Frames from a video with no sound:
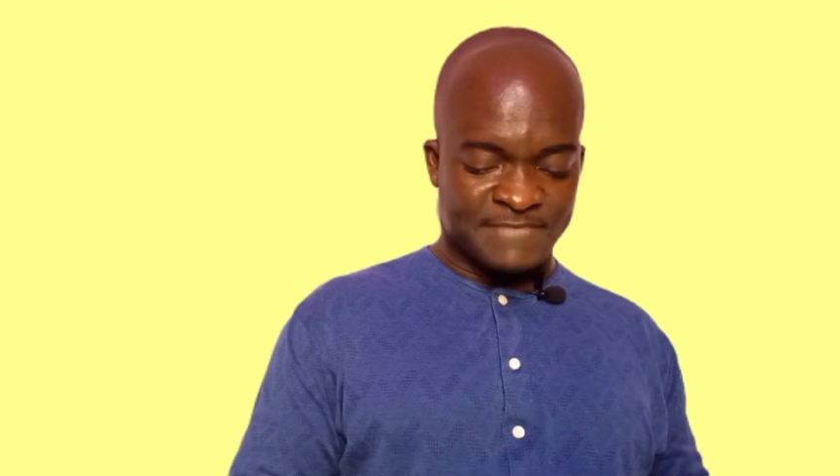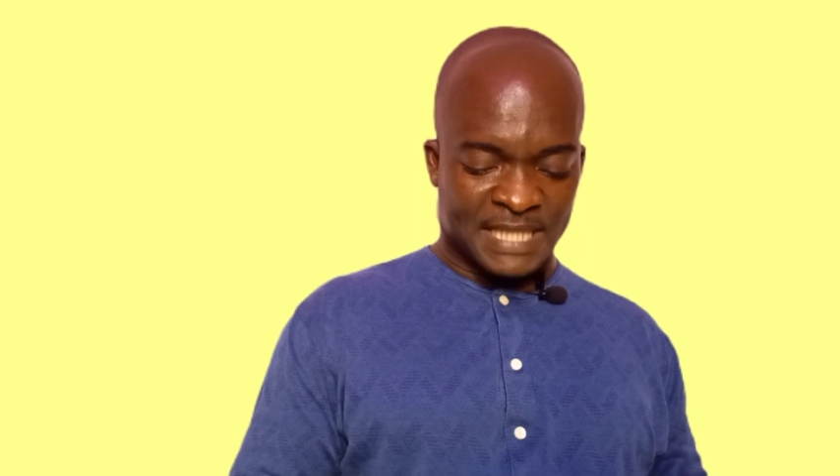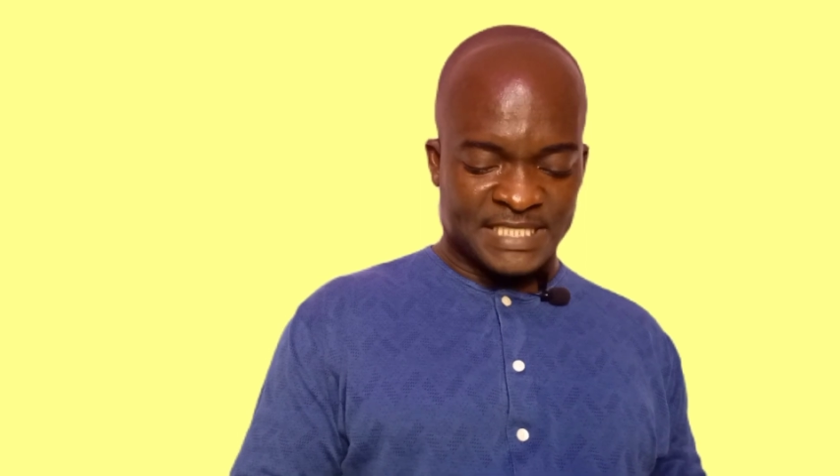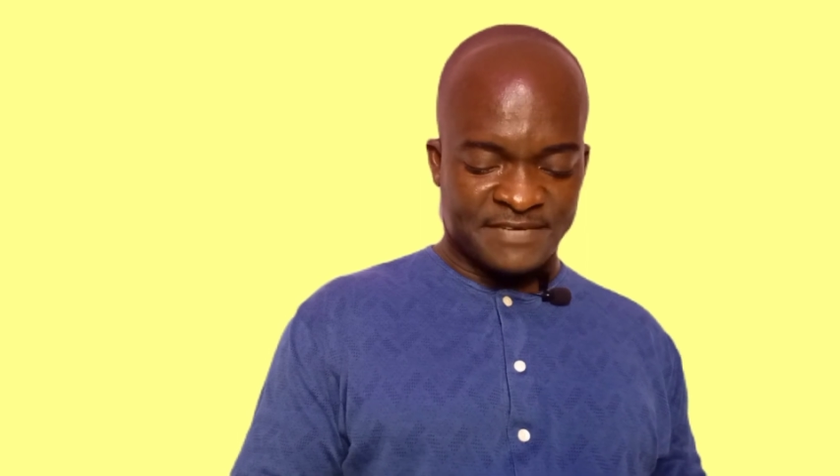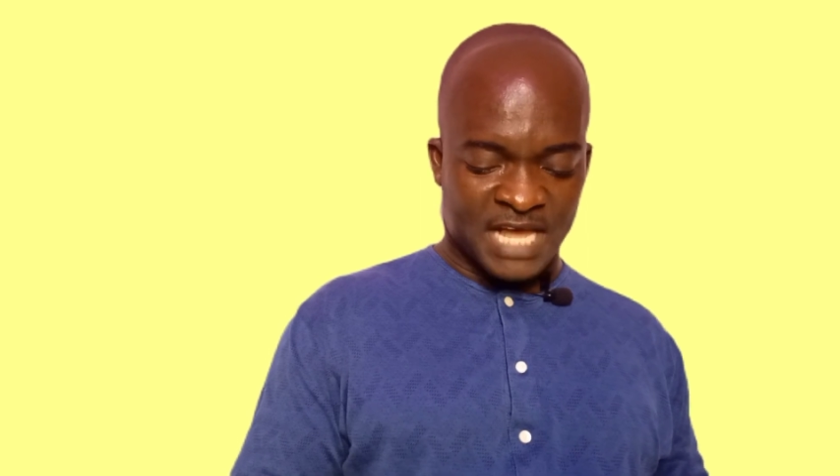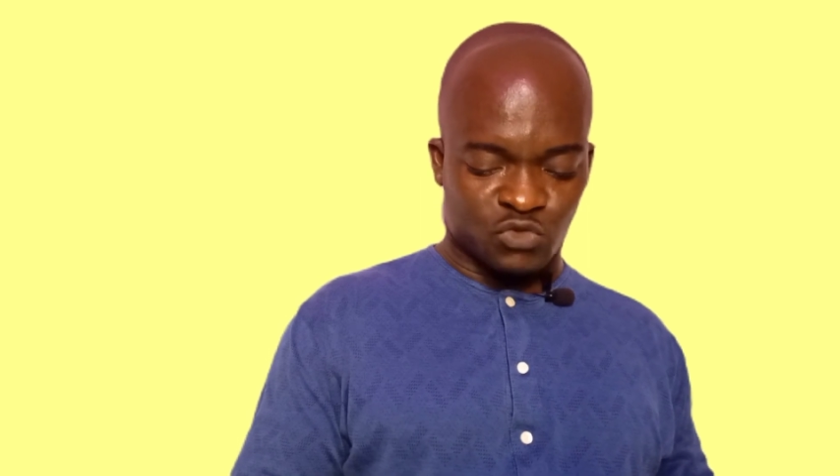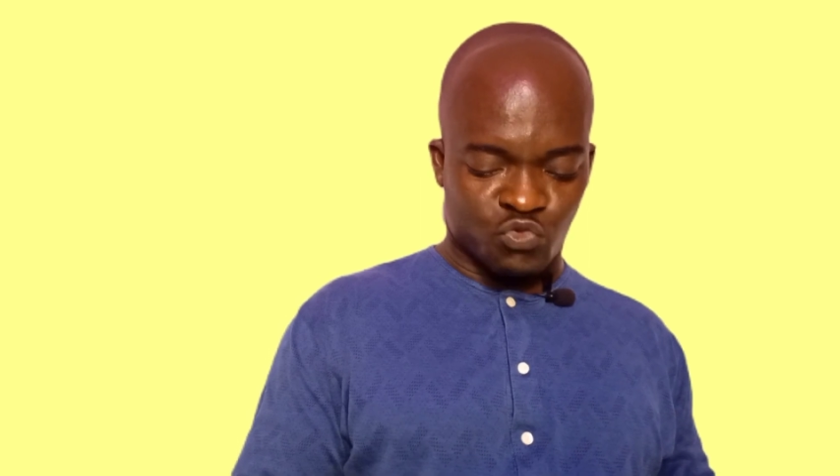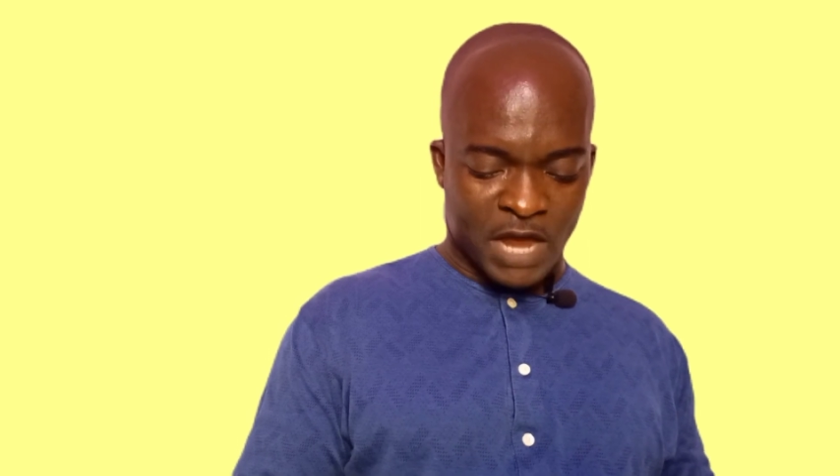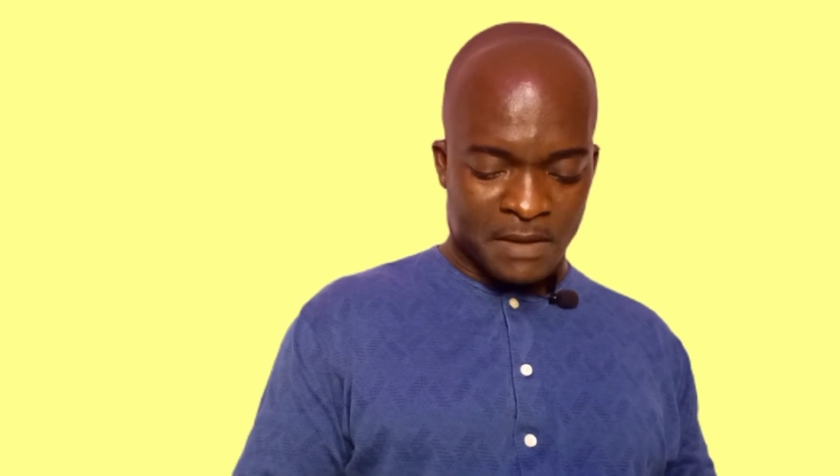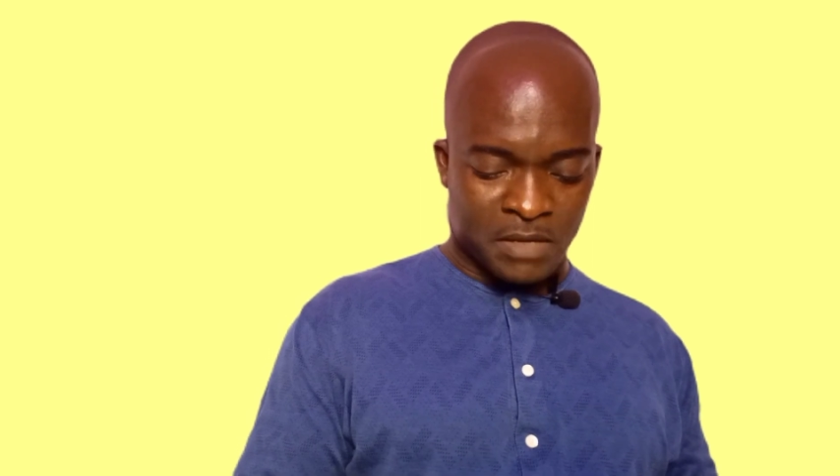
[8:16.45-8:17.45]
materials
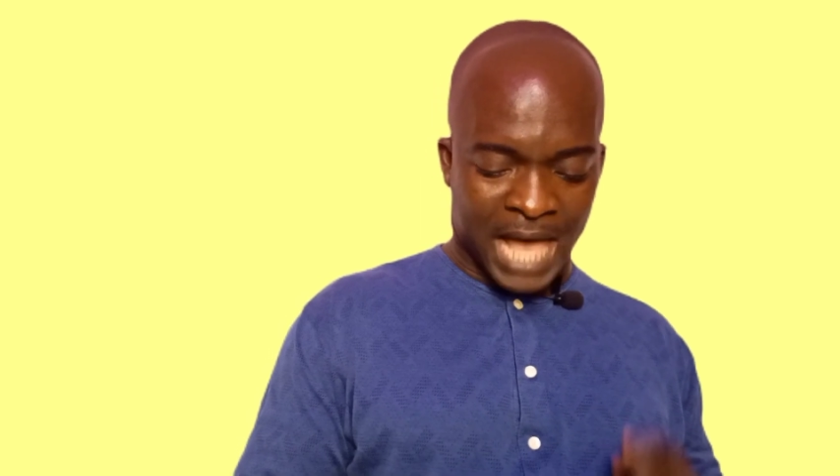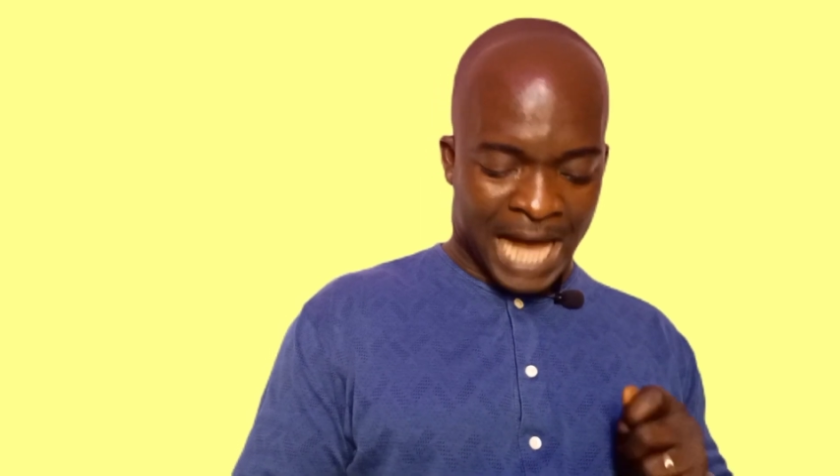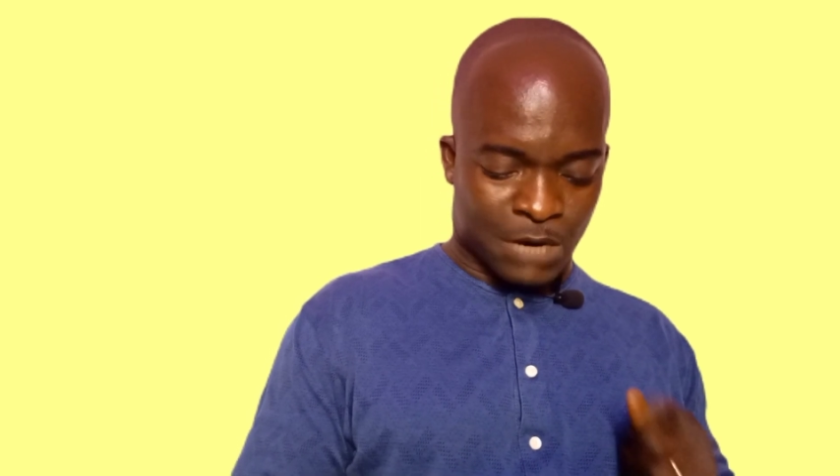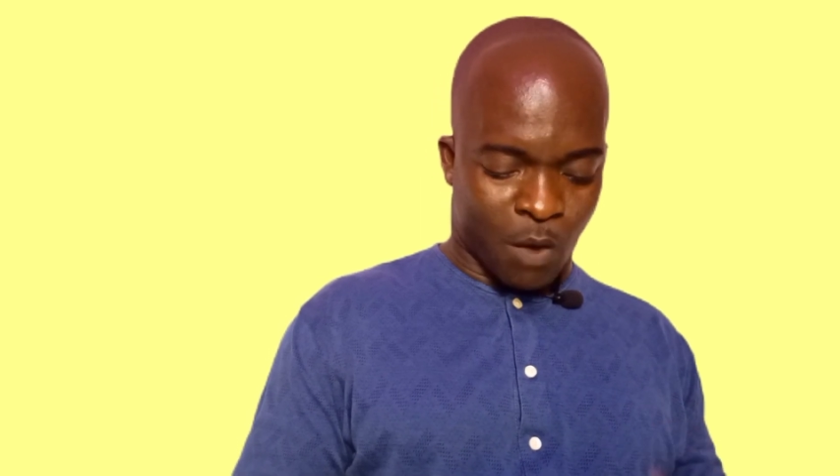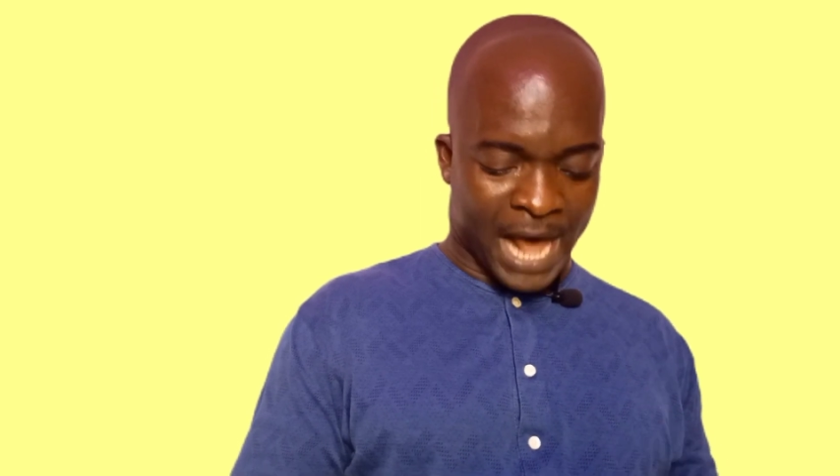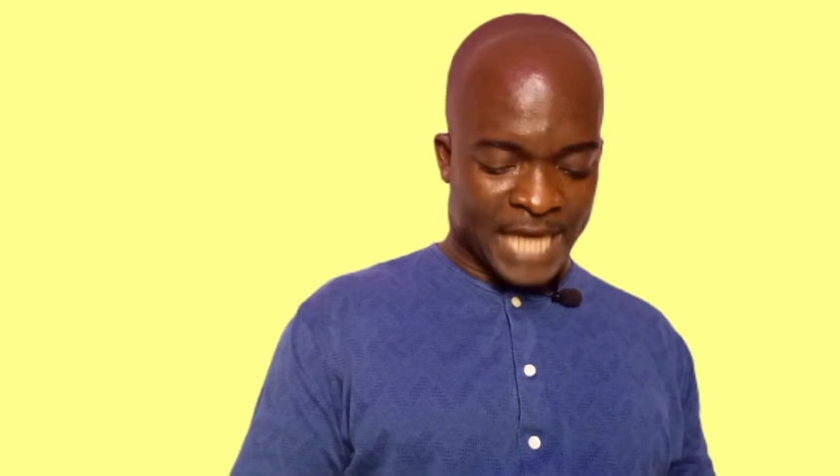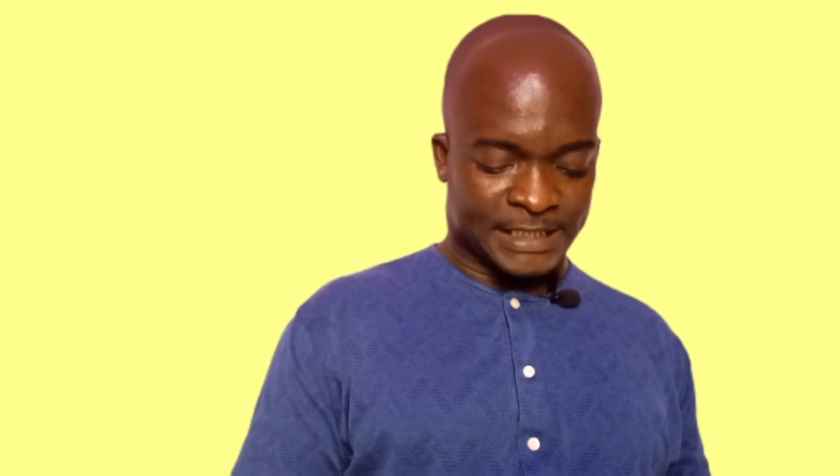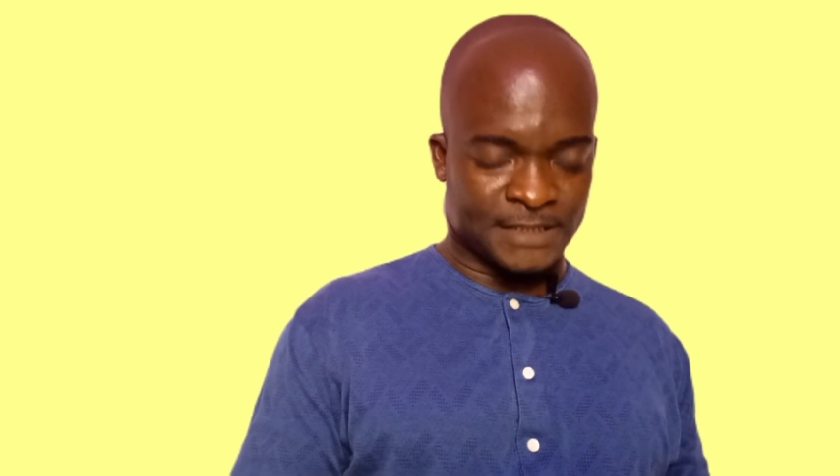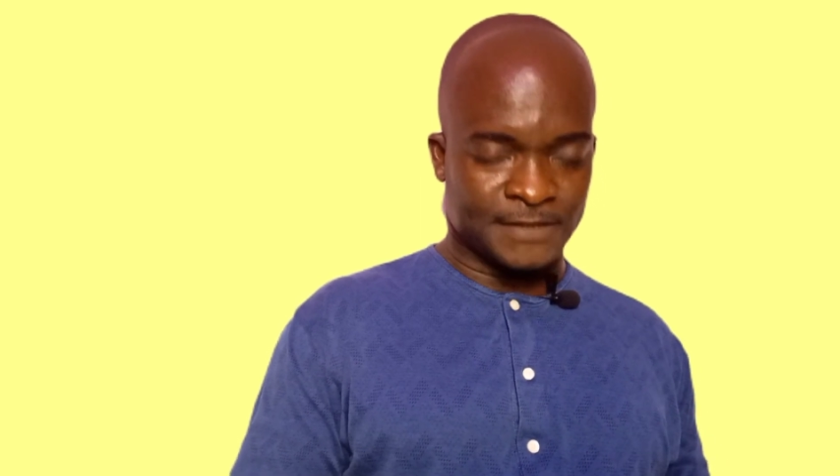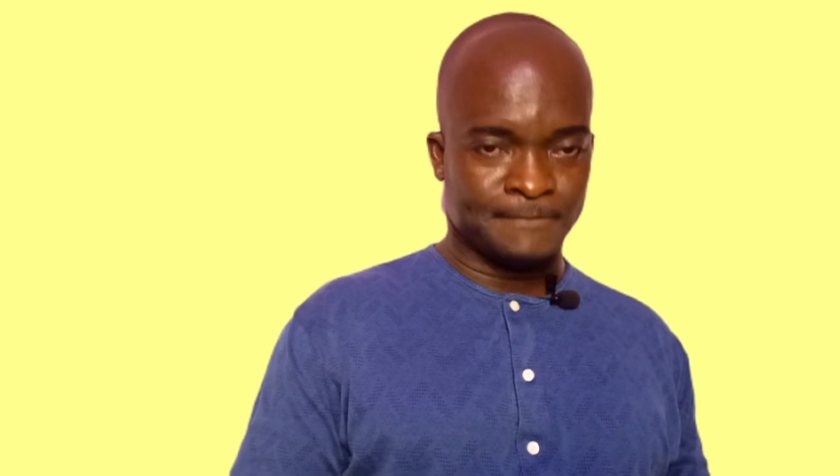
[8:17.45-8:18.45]
were acquired.